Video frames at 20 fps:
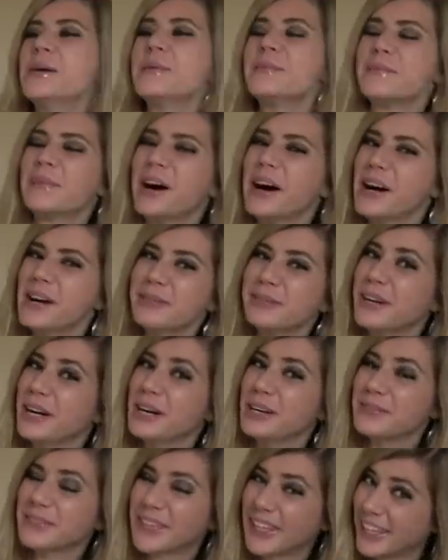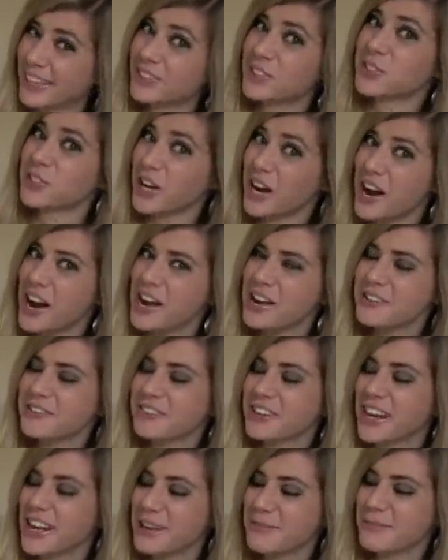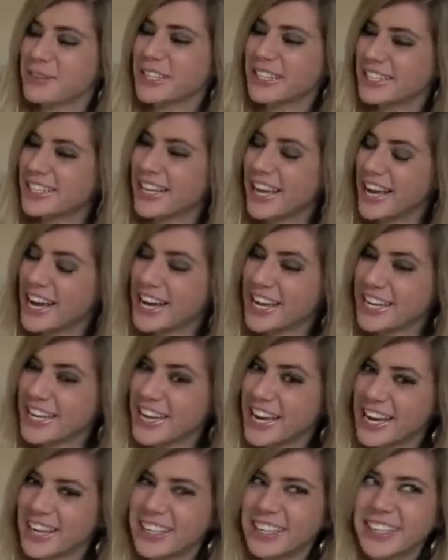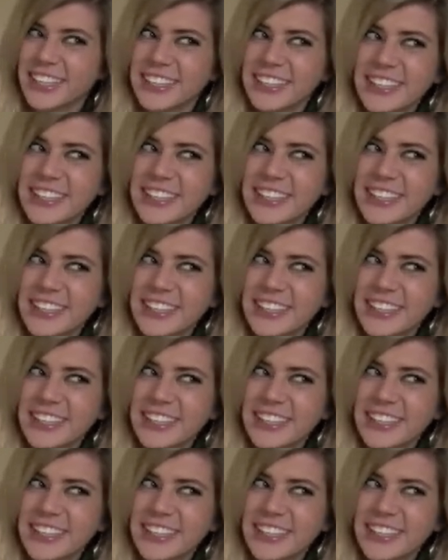My mom can drive, let me tell ya.